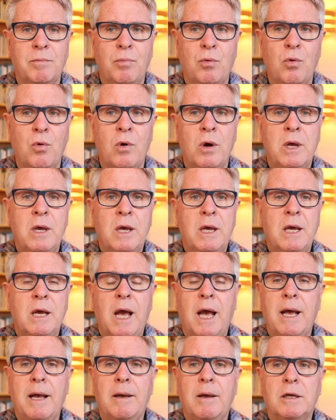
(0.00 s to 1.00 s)
the poor?
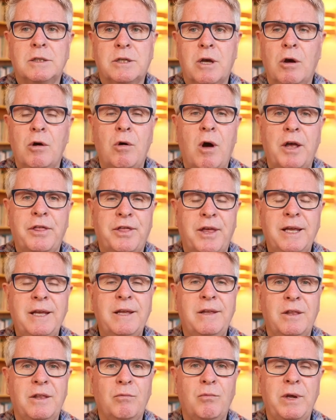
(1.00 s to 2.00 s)
So I
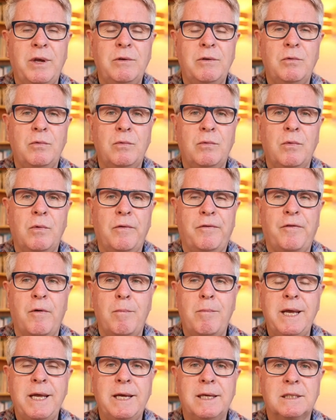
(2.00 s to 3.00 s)
think for
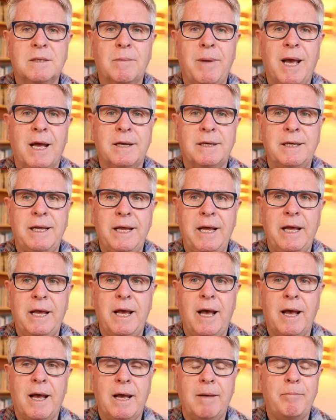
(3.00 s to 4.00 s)
me, it's about
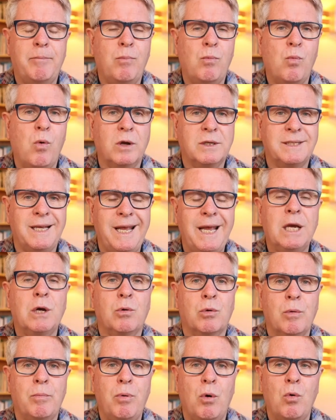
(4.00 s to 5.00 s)
what's
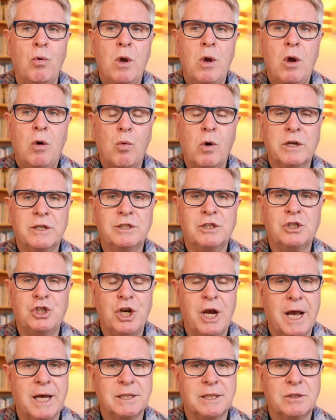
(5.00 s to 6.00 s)
equitable, what is
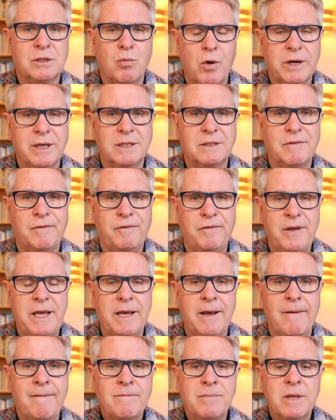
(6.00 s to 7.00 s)
just, what is
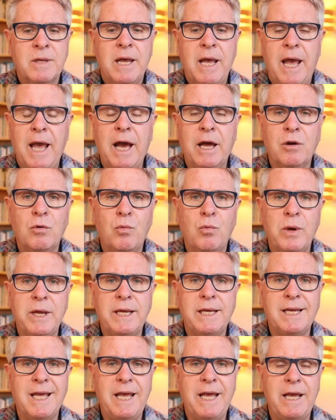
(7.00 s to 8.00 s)
fair. How do
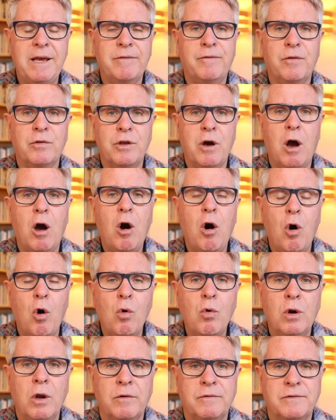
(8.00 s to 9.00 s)
we care for the
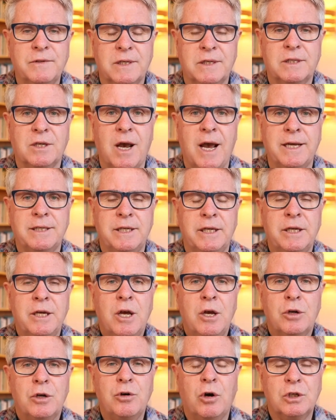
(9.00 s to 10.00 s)
whole of society,
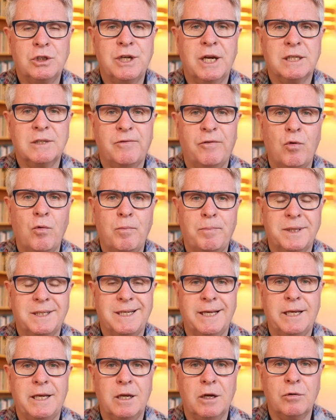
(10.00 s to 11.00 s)
not just for
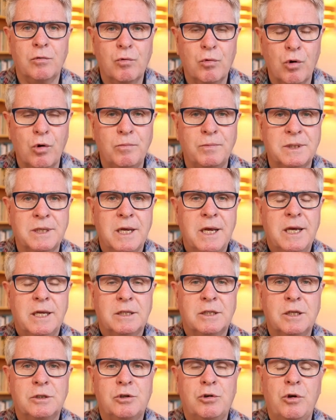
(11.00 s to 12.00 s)
particular groups,
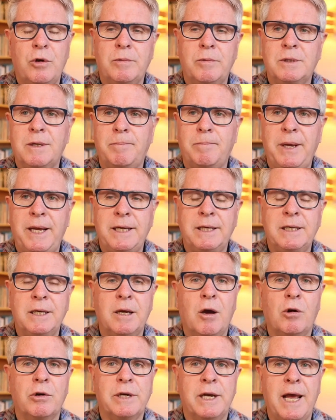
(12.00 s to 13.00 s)

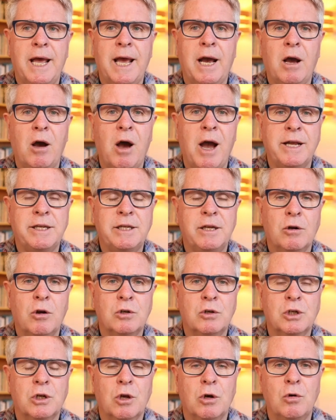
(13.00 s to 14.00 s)
depending on our
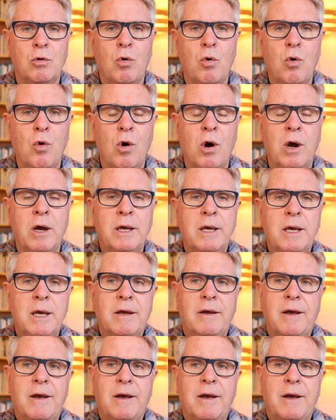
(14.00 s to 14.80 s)
ideological or